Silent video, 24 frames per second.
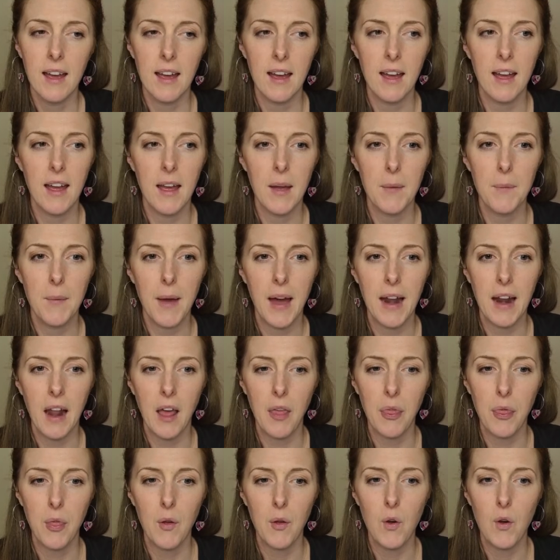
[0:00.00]
And
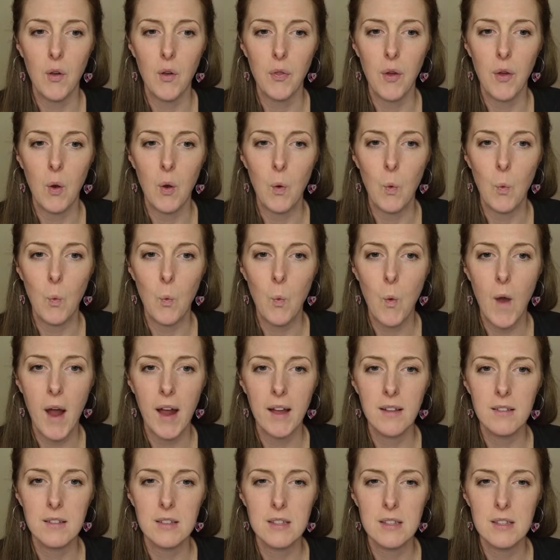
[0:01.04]
I thought that
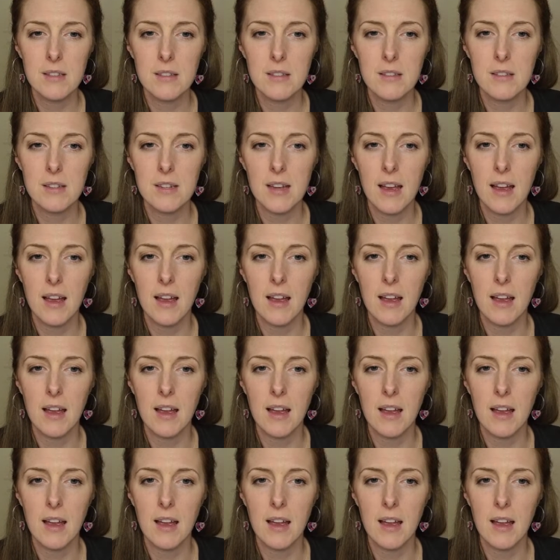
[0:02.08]
whilst